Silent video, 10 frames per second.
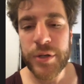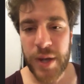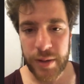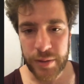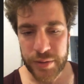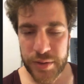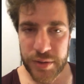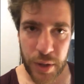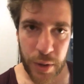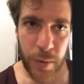shekels.
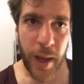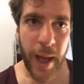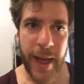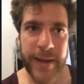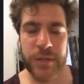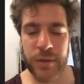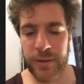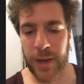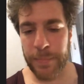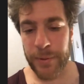So I
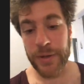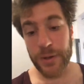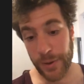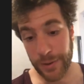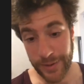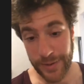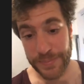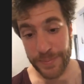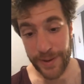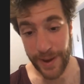took that pretty quickly. I
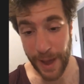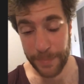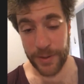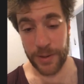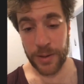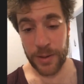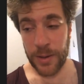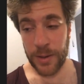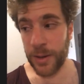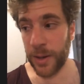was pretty
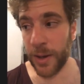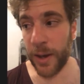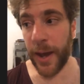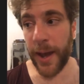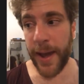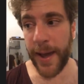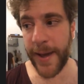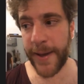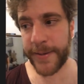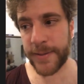happy,
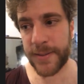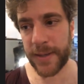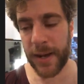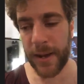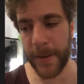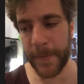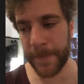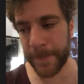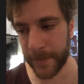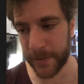and
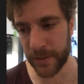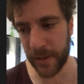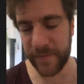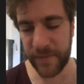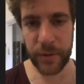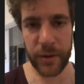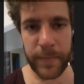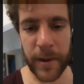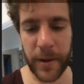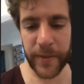so I felt
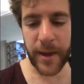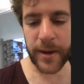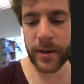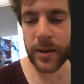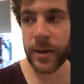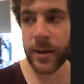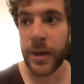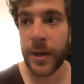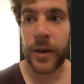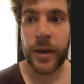good about that.
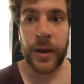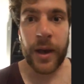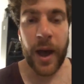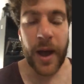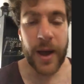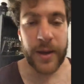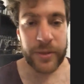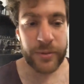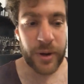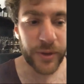
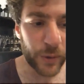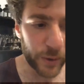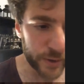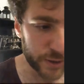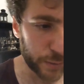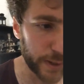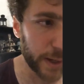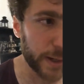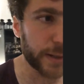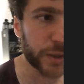Throughout the course of the week,
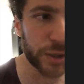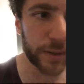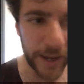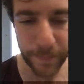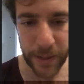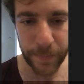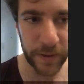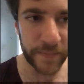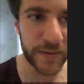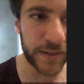an additional 8
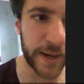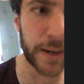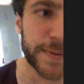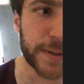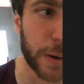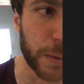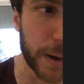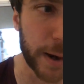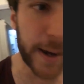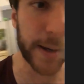people have signed up, so now
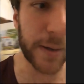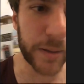we're at